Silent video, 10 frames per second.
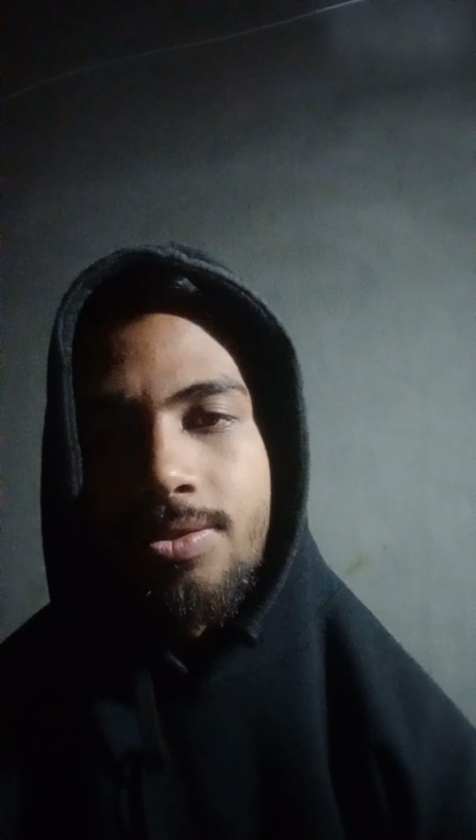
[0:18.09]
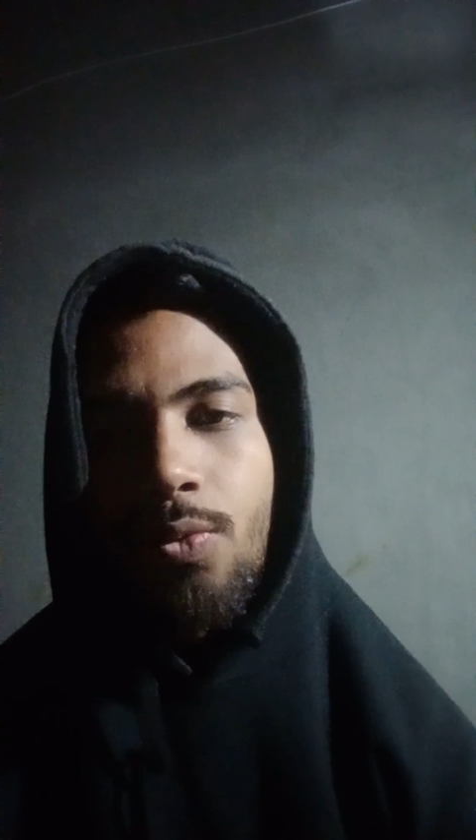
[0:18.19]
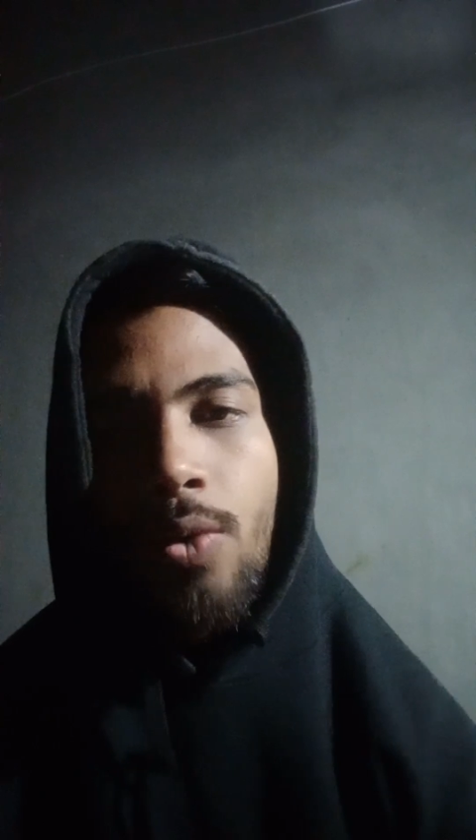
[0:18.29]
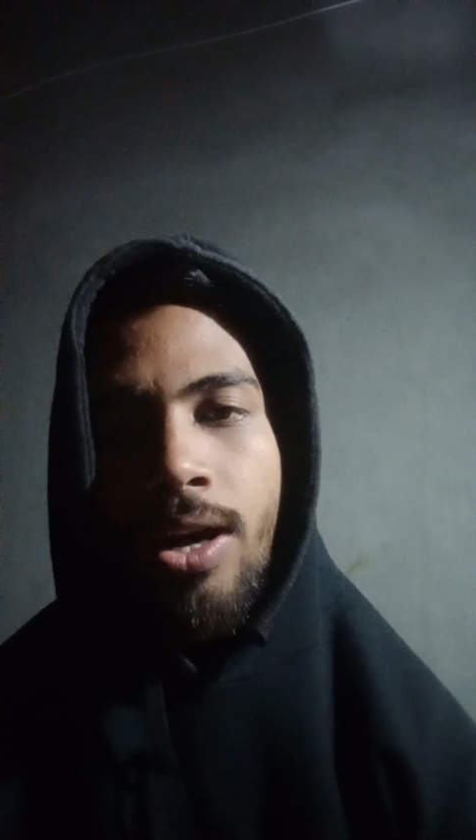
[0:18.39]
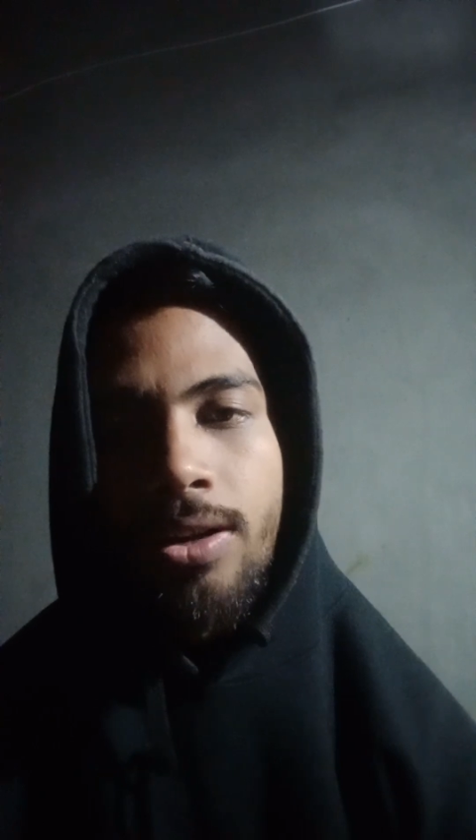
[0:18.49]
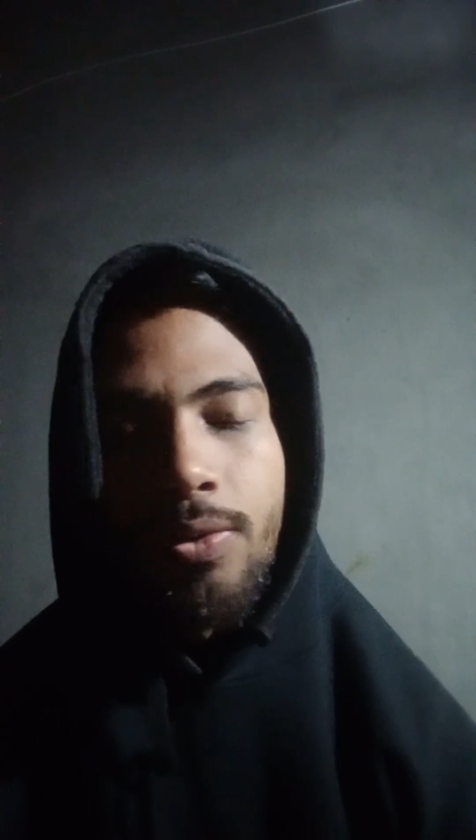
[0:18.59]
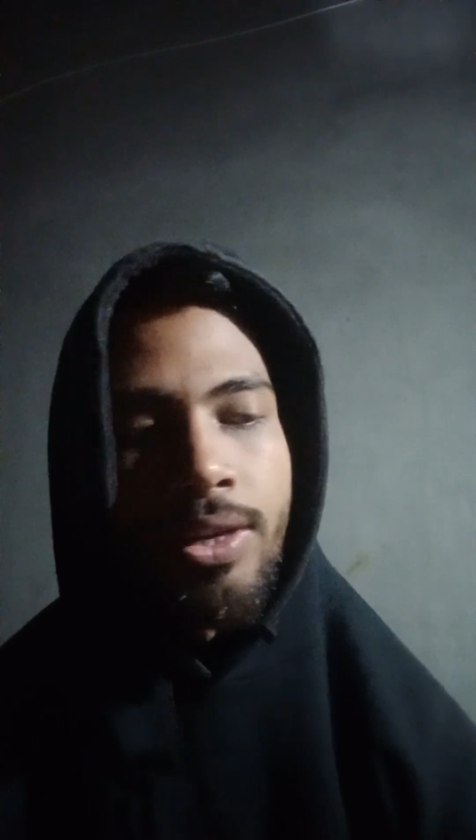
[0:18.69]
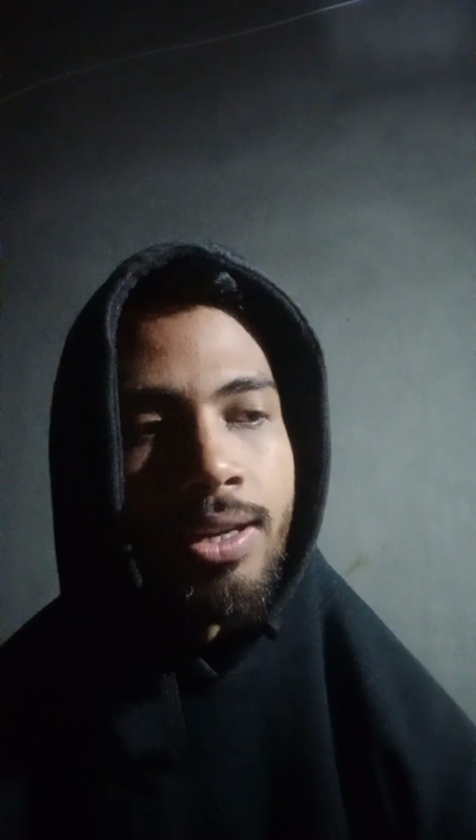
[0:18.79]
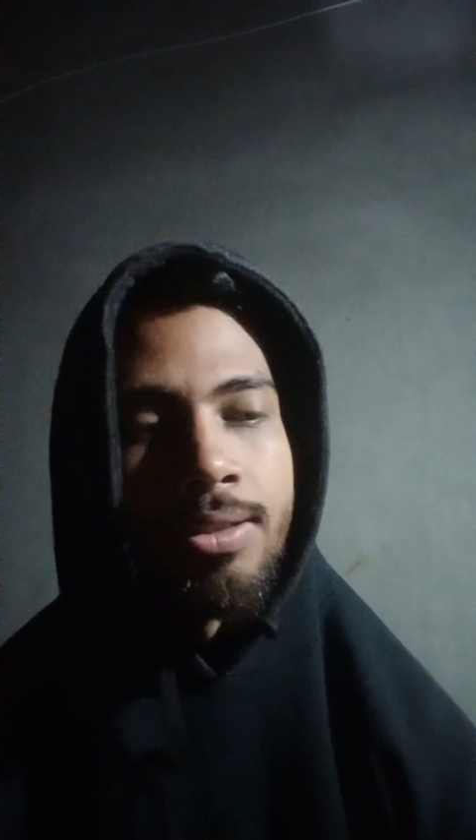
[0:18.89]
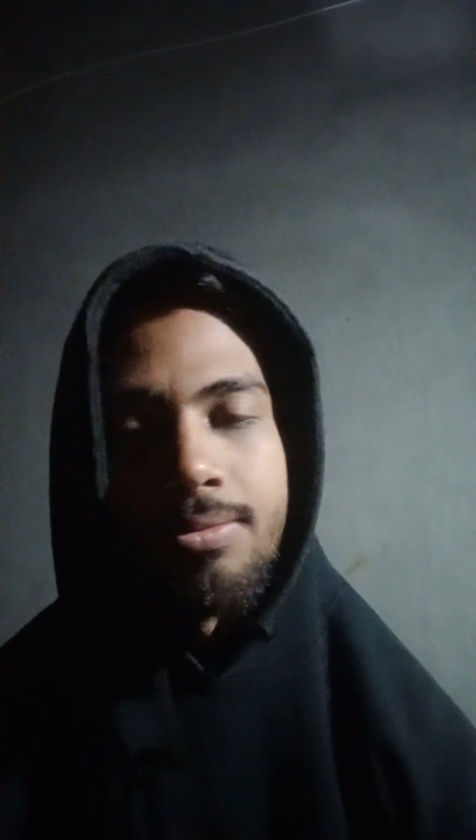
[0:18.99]
where we
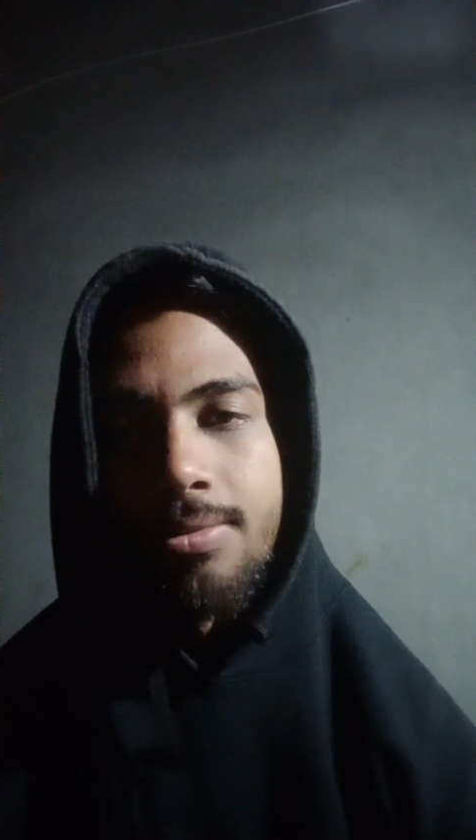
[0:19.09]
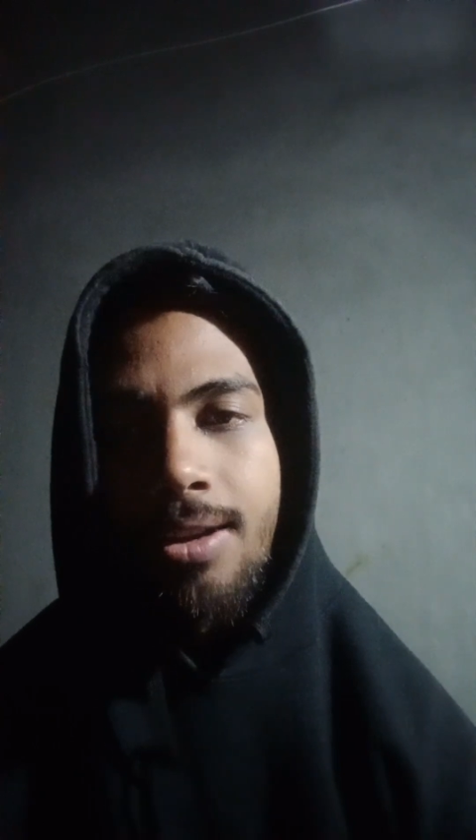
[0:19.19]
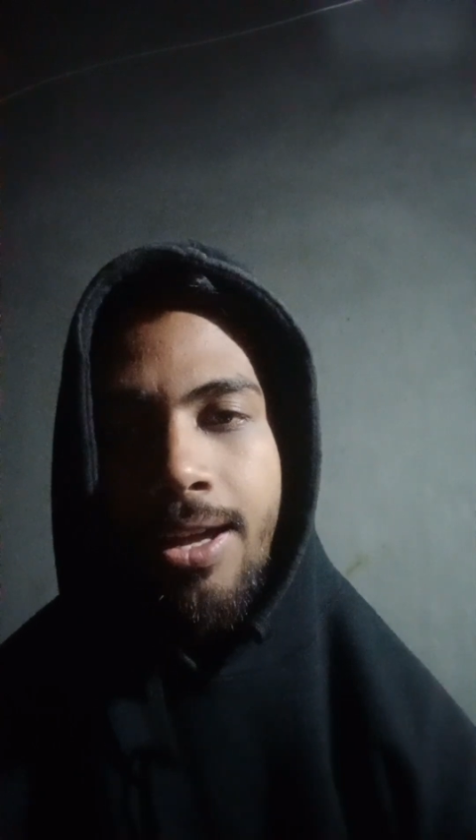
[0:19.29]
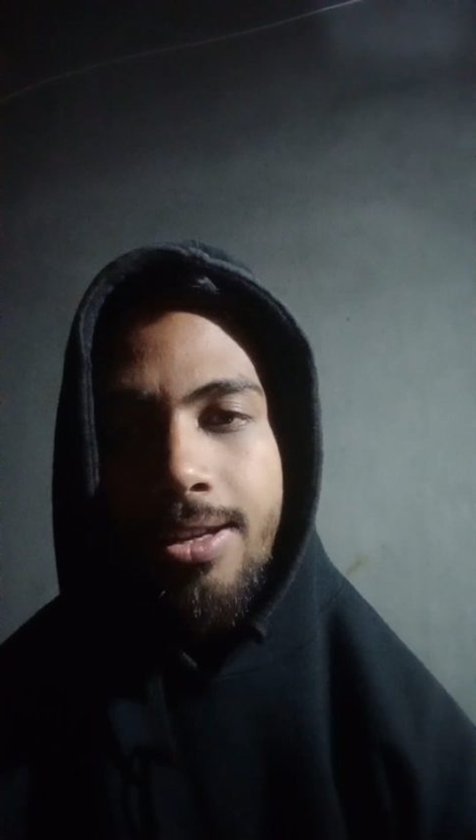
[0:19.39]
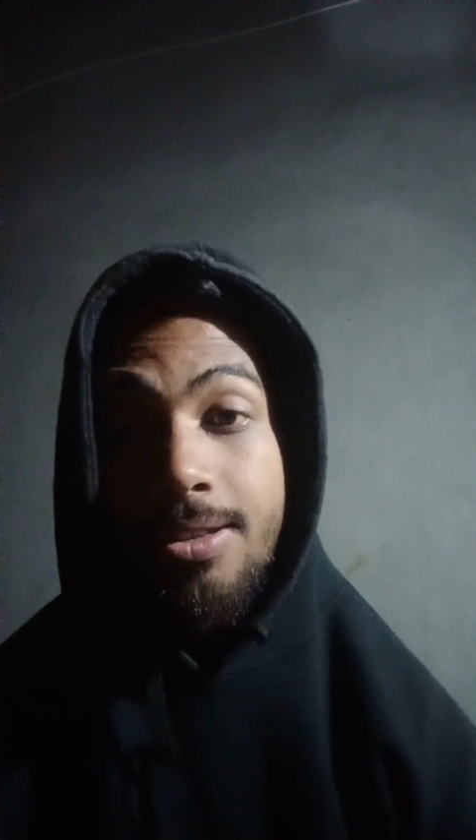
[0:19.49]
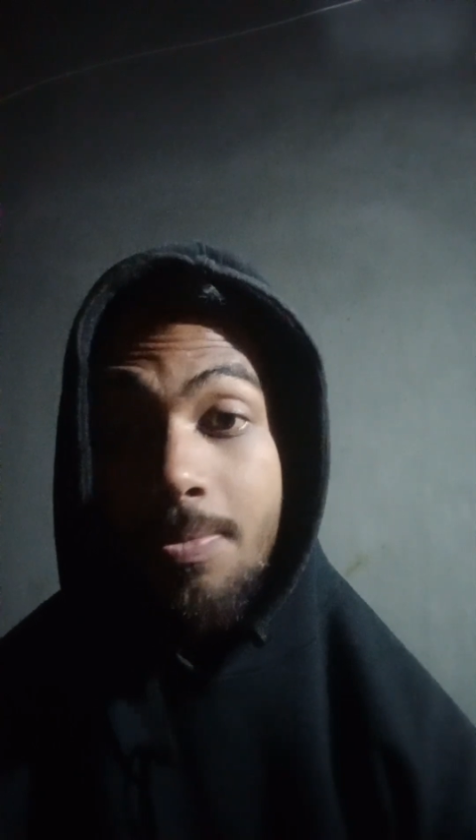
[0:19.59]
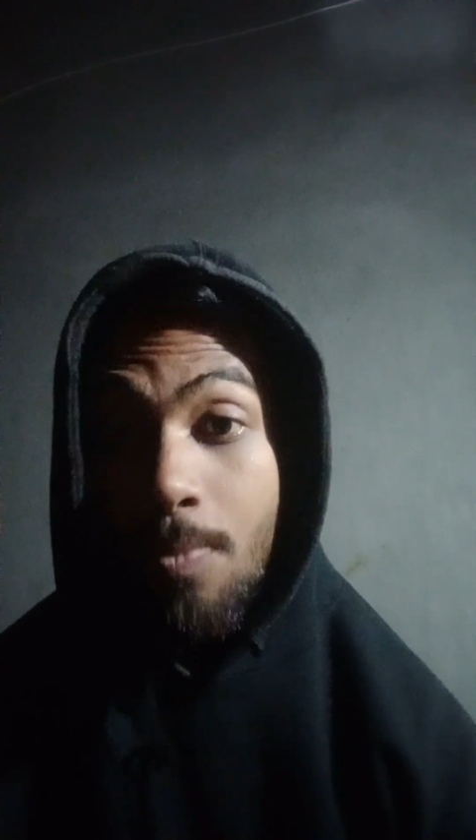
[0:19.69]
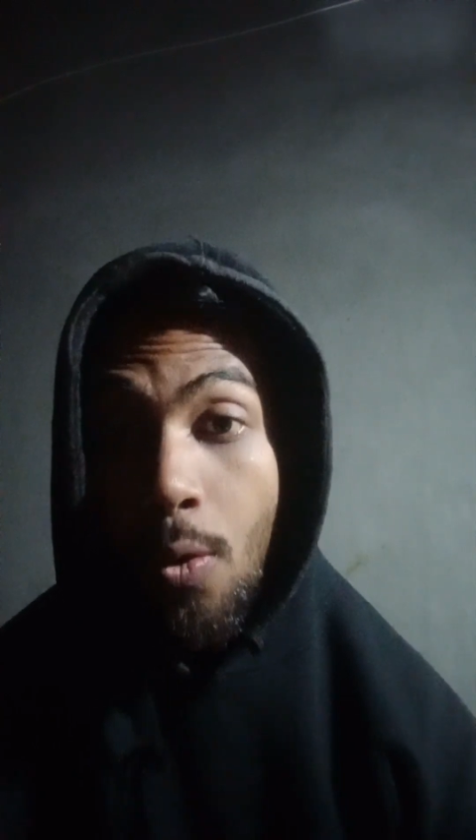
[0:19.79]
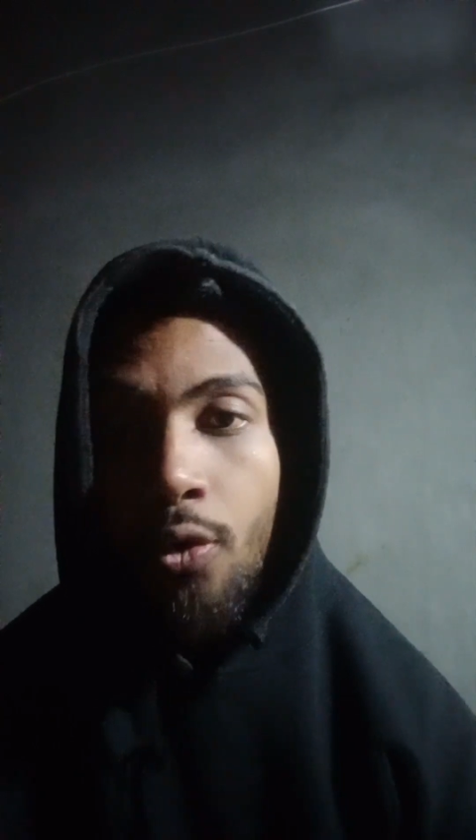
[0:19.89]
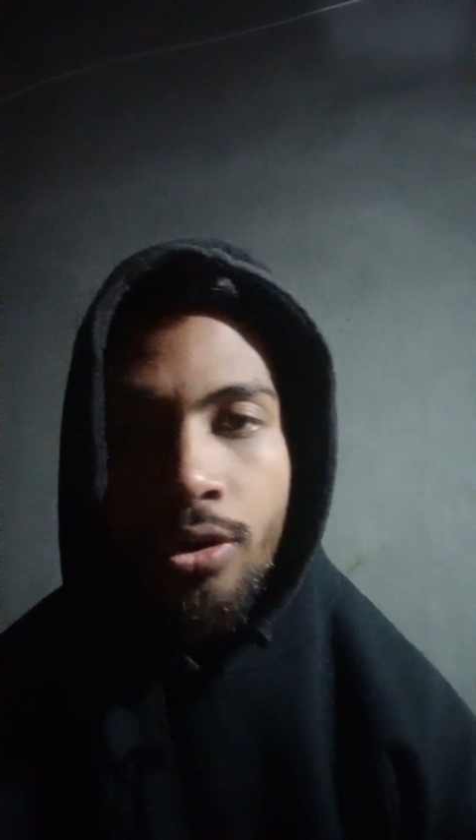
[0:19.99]
can like
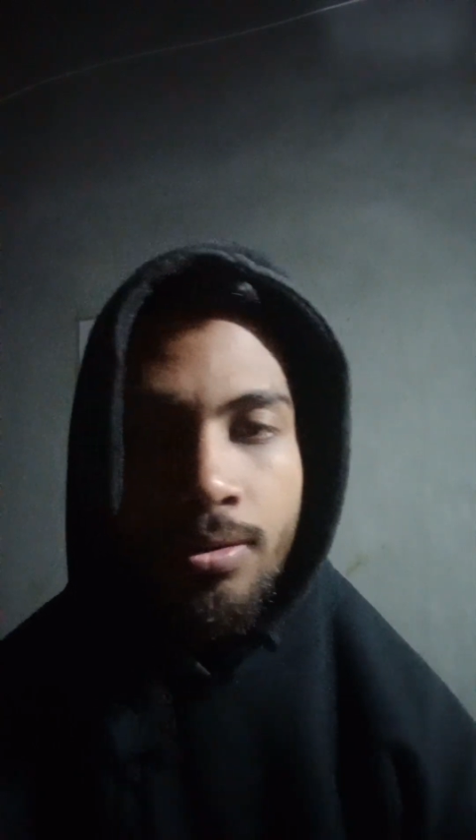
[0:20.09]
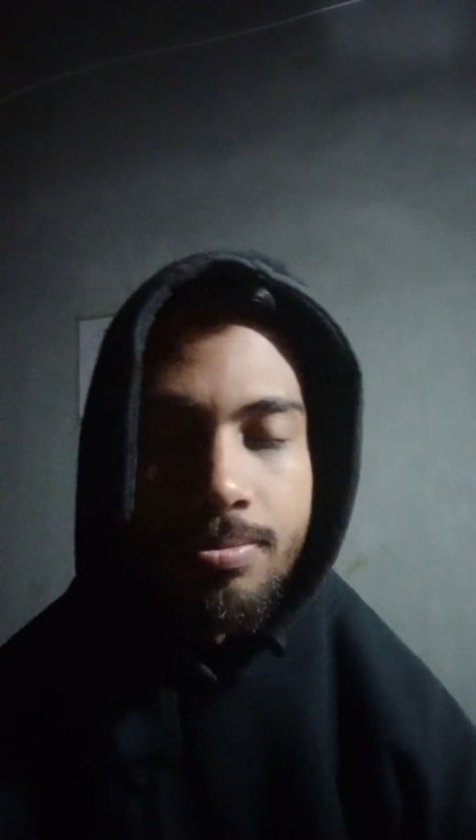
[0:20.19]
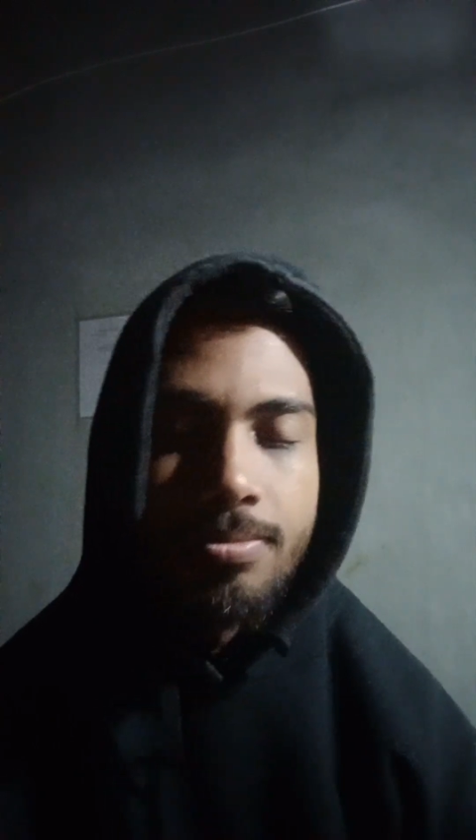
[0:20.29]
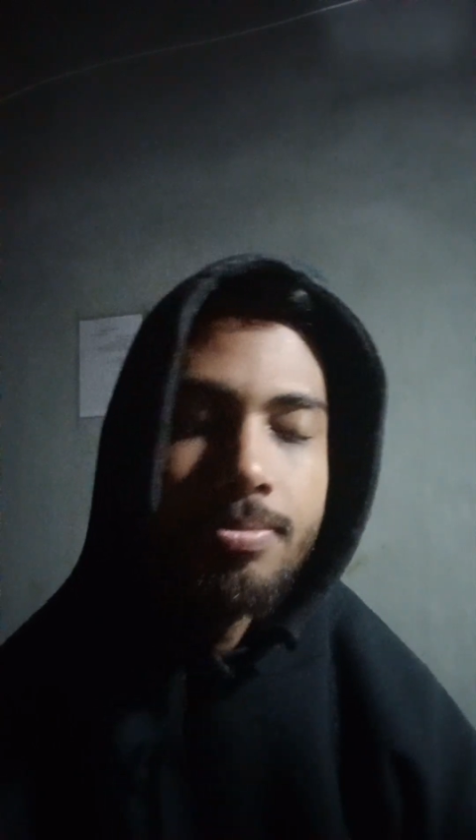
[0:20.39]
program